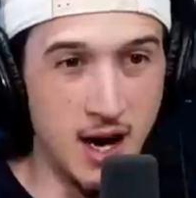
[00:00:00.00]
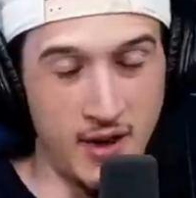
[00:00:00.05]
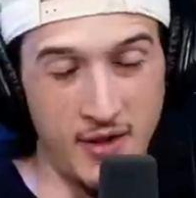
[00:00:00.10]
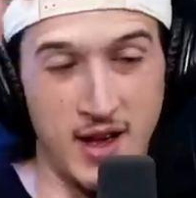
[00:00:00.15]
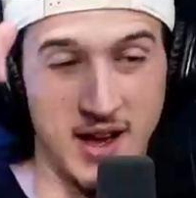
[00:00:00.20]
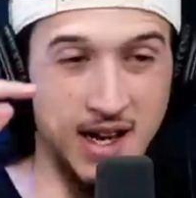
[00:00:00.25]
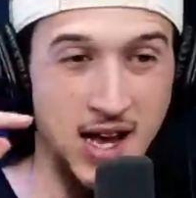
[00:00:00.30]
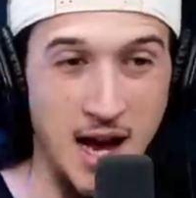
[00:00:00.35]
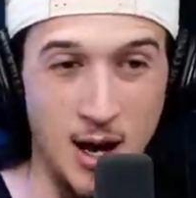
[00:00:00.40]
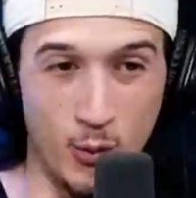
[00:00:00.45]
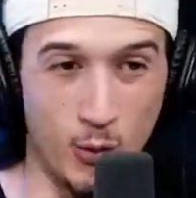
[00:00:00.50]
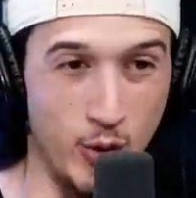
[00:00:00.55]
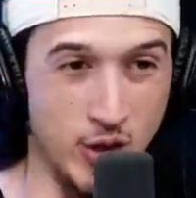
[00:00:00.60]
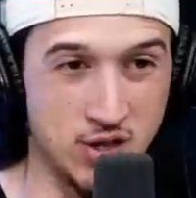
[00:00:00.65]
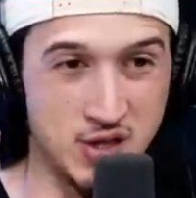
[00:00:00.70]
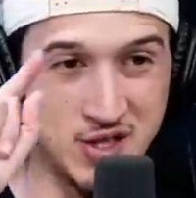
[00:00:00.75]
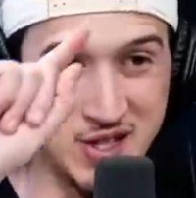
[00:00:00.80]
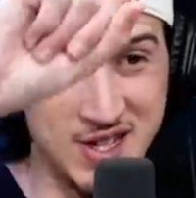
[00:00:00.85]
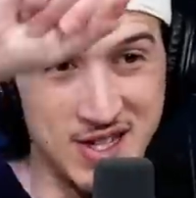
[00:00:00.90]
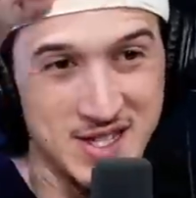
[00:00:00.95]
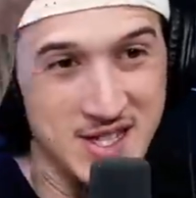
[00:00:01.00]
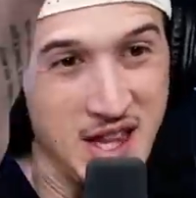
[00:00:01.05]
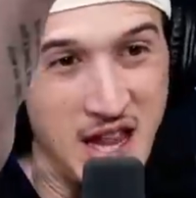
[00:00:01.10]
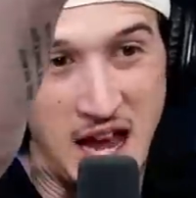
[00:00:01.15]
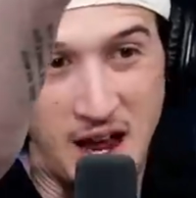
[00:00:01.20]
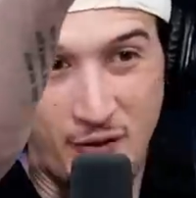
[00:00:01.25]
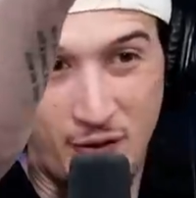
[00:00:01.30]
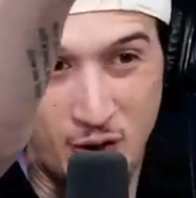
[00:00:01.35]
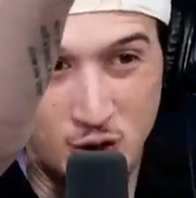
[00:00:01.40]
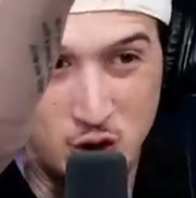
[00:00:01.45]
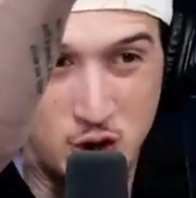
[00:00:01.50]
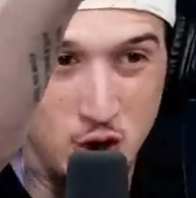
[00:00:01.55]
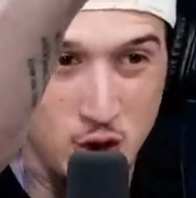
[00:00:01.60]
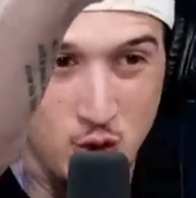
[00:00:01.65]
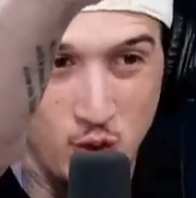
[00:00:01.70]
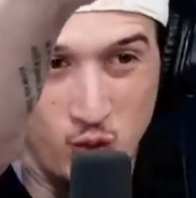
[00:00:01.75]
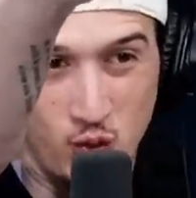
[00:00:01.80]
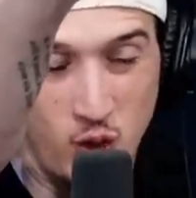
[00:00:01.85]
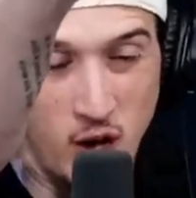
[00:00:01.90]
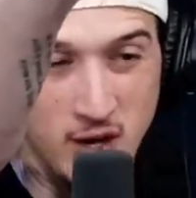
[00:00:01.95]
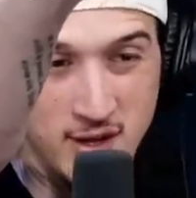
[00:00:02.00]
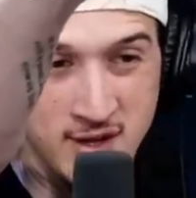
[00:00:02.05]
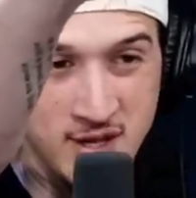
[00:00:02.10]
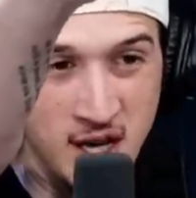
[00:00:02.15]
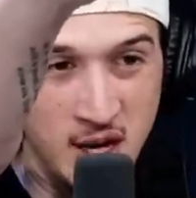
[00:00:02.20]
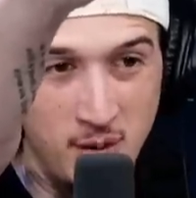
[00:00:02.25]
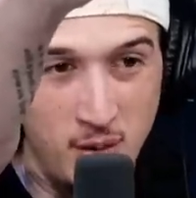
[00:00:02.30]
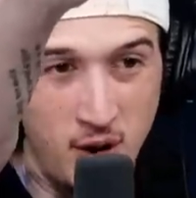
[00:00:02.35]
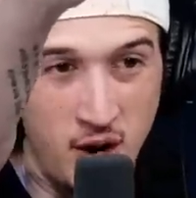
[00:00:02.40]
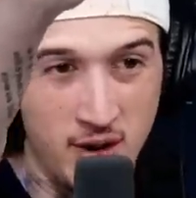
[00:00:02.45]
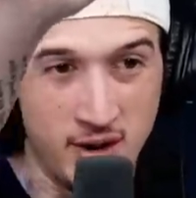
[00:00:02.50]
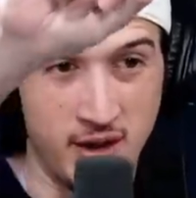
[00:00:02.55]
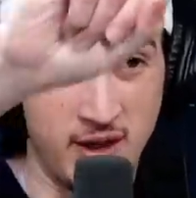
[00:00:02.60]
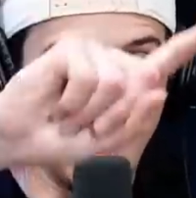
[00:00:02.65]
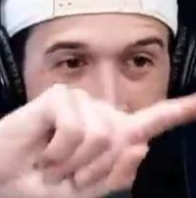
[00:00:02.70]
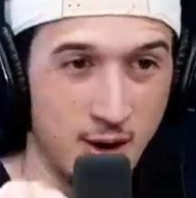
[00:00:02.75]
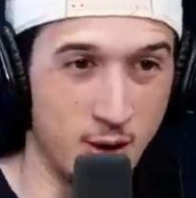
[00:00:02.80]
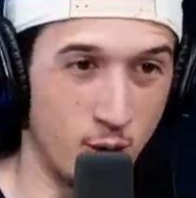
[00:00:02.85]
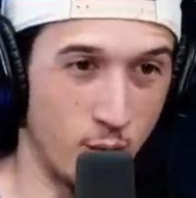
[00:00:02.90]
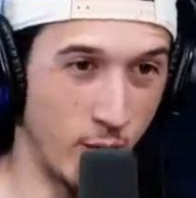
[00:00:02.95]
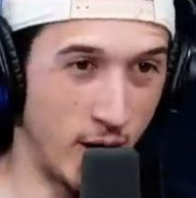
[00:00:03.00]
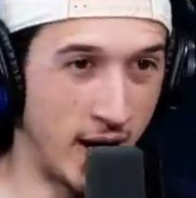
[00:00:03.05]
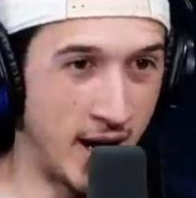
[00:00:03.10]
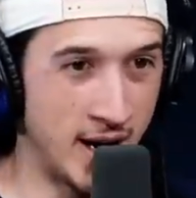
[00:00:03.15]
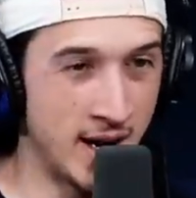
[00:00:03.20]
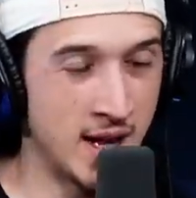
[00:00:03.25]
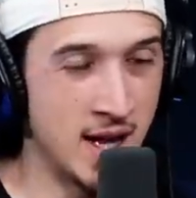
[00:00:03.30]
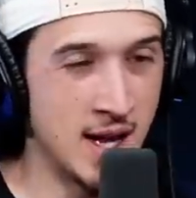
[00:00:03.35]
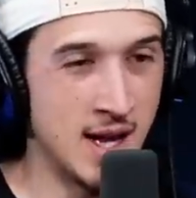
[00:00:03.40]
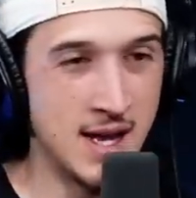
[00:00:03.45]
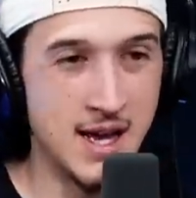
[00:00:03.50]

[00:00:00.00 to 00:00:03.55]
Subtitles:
And that guy risks his life and just runs up onto that crane.